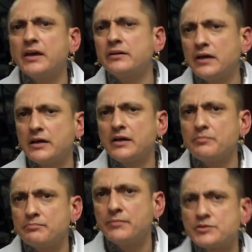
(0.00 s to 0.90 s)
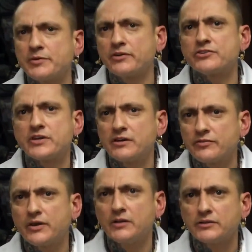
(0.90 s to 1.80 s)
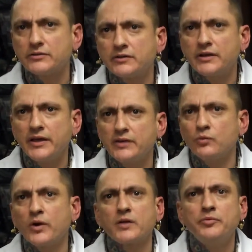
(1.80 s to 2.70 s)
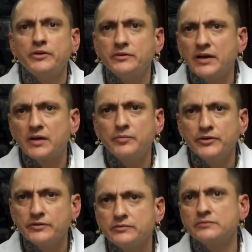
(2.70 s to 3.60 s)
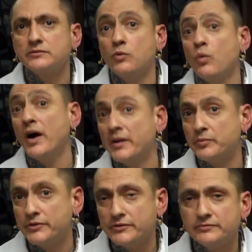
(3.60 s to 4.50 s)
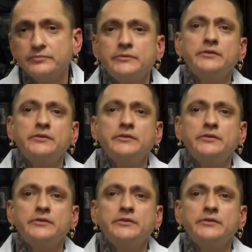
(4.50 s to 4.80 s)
Yeah, I got a much better understanding of colour and where to put it and how to put it, why to put it.